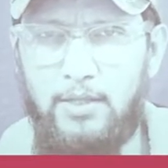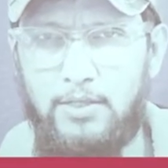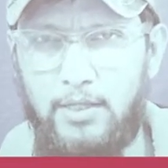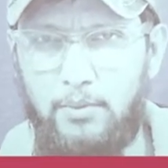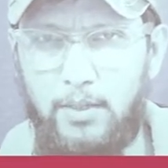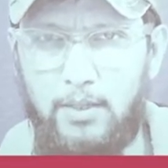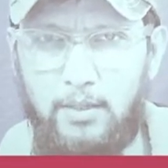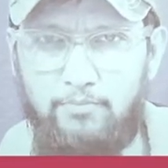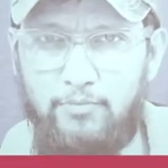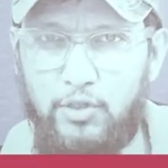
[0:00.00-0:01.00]
So,
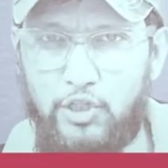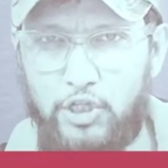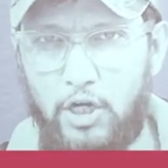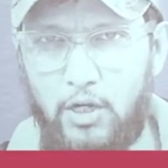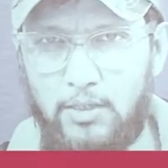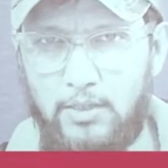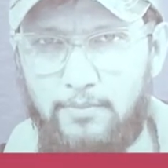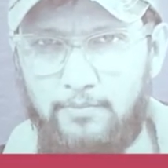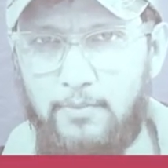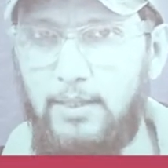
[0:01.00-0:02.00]
the chart
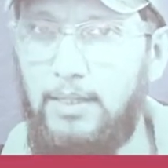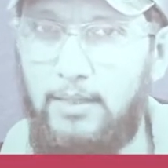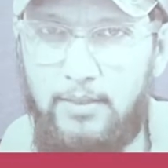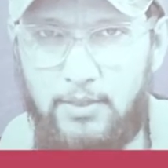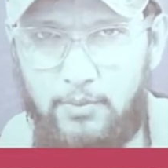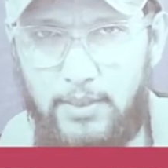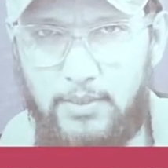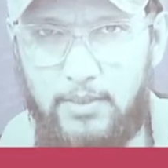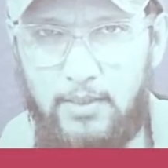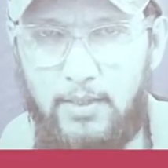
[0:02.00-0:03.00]

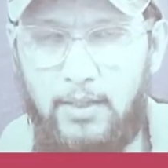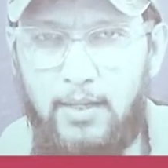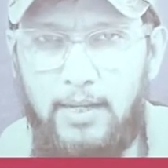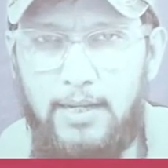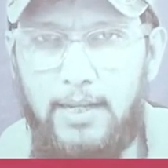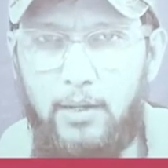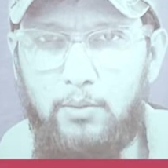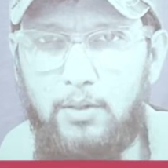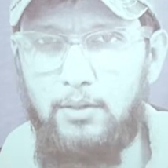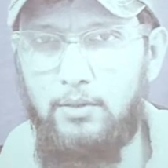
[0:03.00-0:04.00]
illustrates. Now,
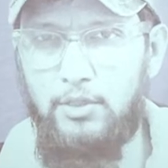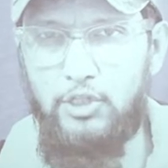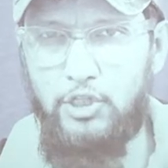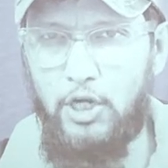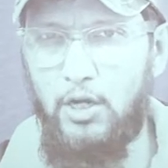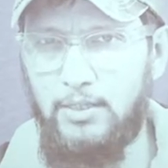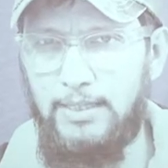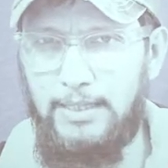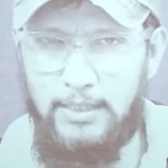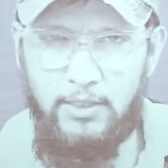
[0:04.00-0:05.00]
the chart
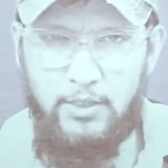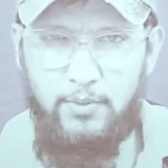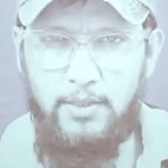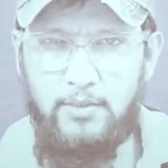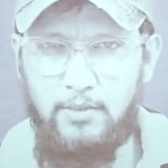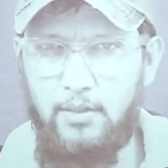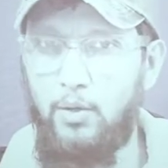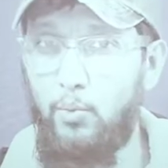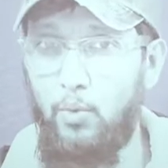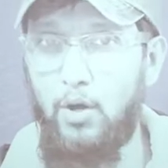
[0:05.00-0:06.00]
illustrates
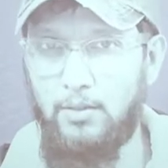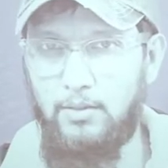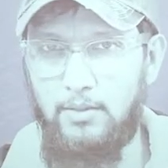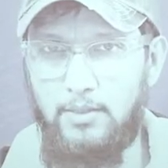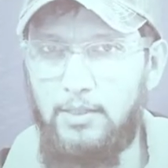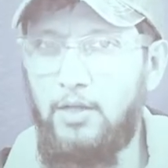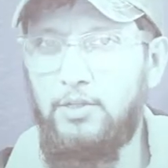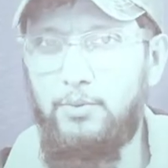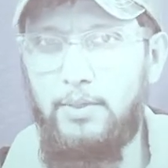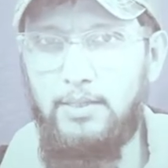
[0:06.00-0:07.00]
what? The
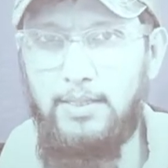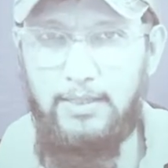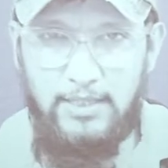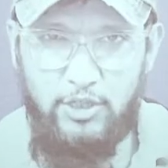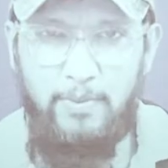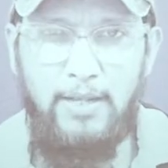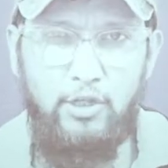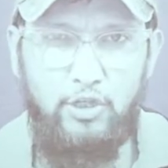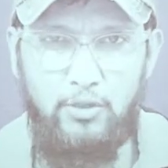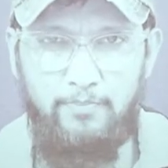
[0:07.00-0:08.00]
answer is the
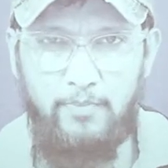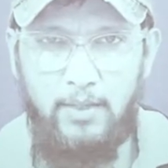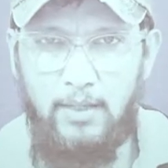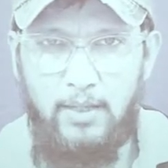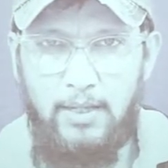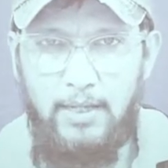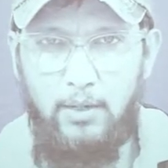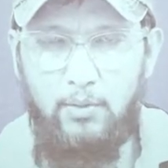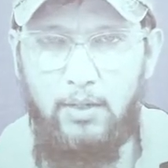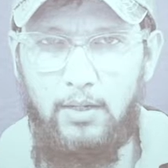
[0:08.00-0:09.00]
expenditure.
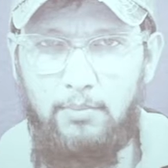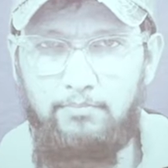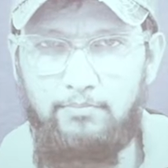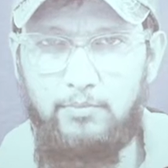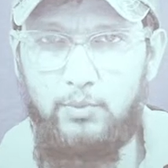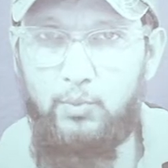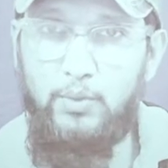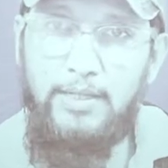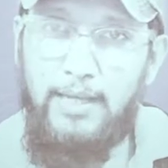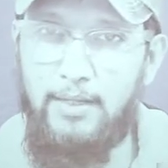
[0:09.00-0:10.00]
Now,
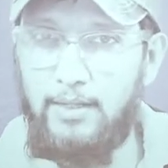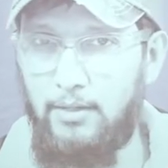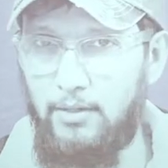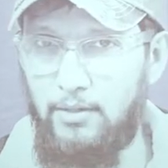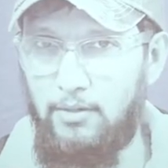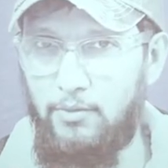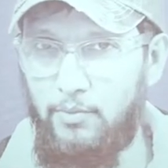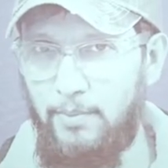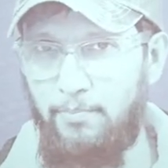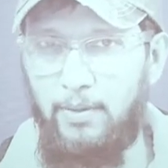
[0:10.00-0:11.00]
we can
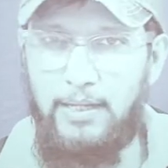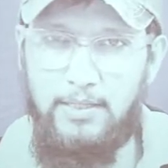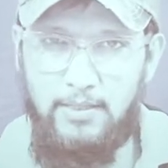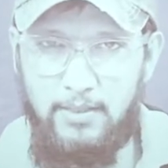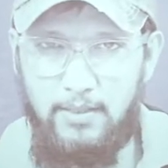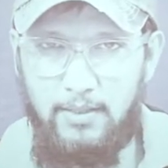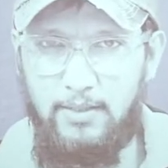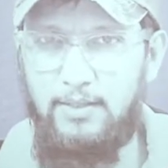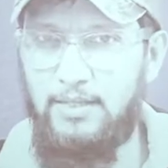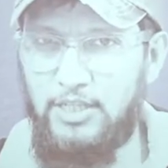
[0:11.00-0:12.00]
replace
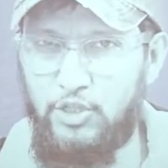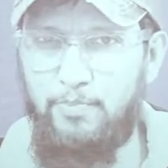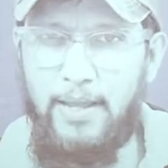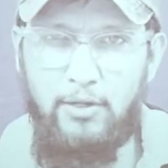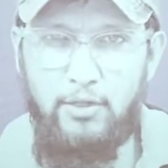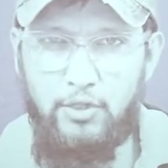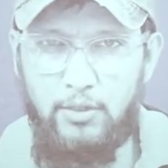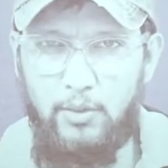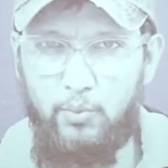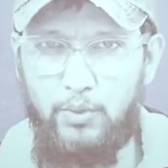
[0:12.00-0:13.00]

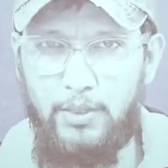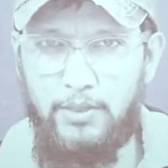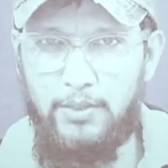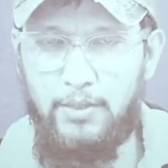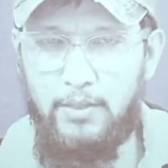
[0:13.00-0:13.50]
expenditure with